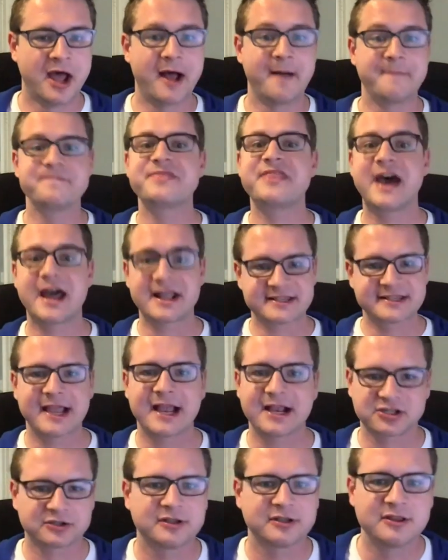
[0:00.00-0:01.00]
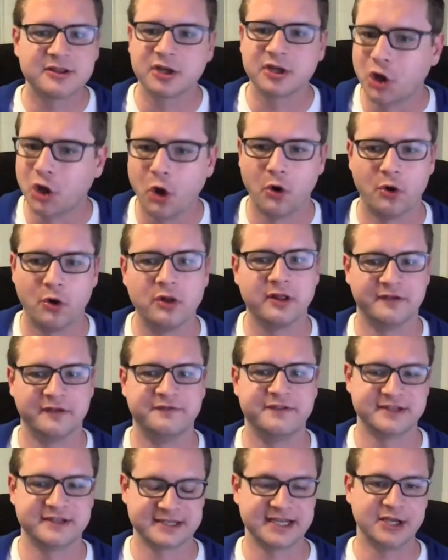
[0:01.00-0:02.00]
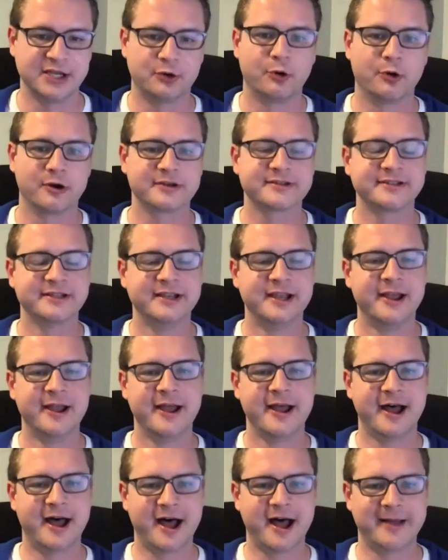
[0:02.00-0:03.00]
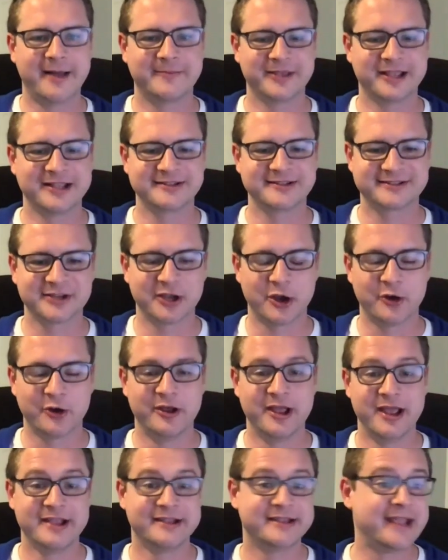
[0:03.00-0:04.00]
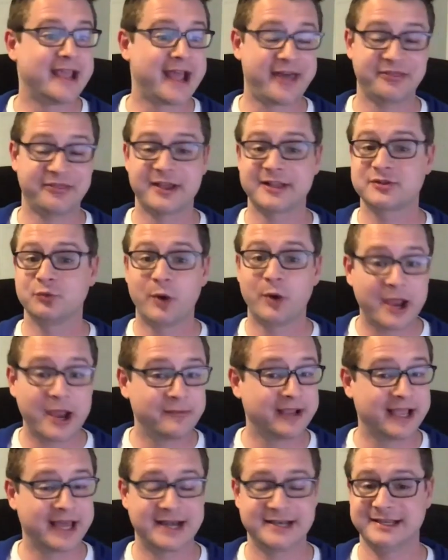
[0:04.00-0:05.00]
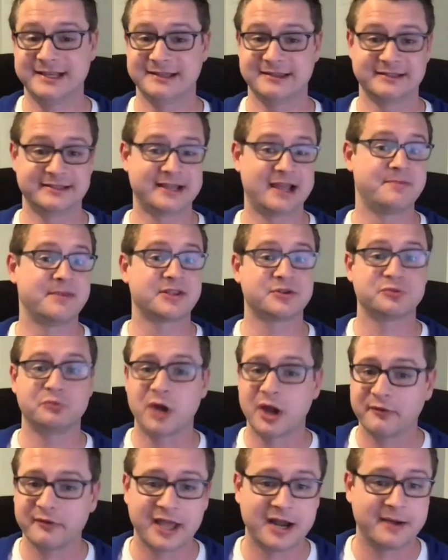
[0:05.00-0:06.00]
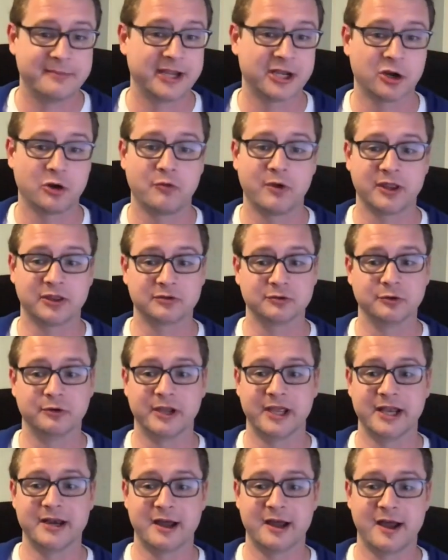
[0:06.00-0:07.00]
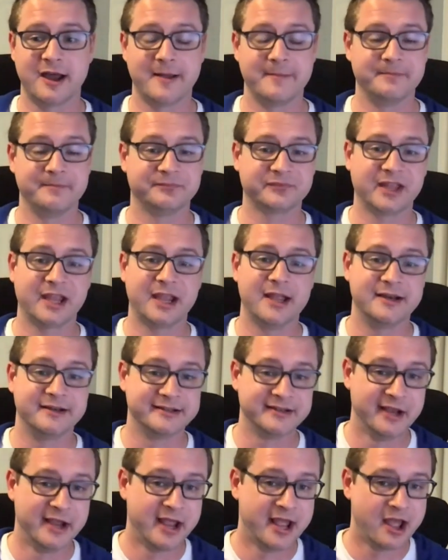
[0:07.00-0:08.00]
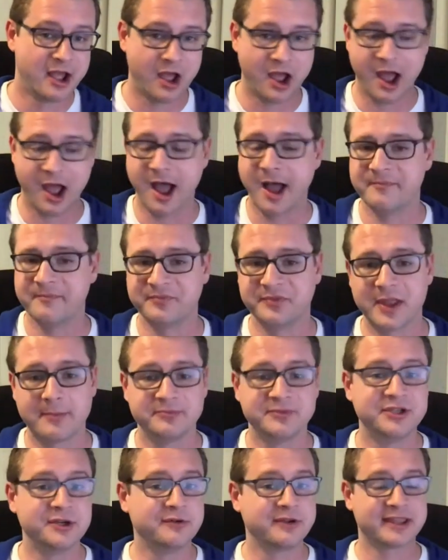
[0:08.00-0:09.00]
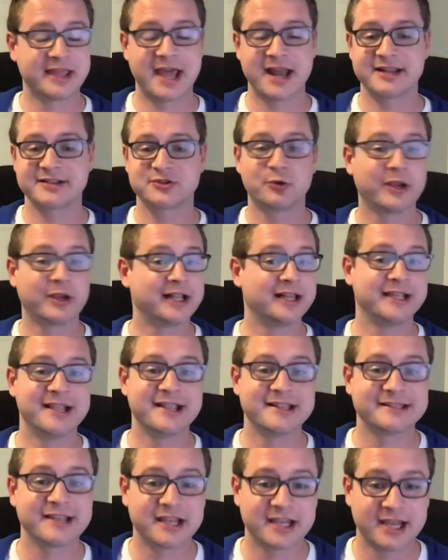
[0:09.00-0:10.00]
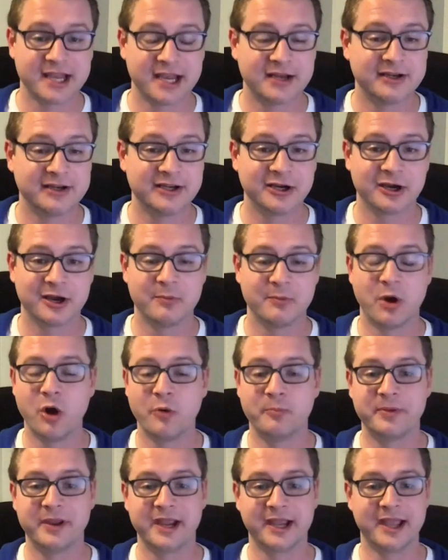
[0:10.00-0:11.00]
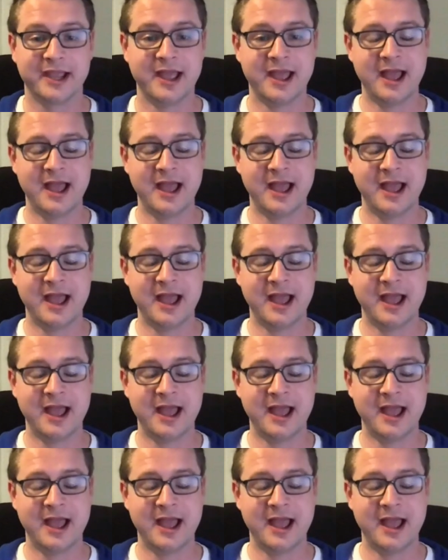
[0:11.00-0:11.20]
That's actually the goal of this e-course. And so, yeah, that's why we got to take the time. That's why we got to make our way through it. And I'm doing that as quickly as I can here. I'm hoping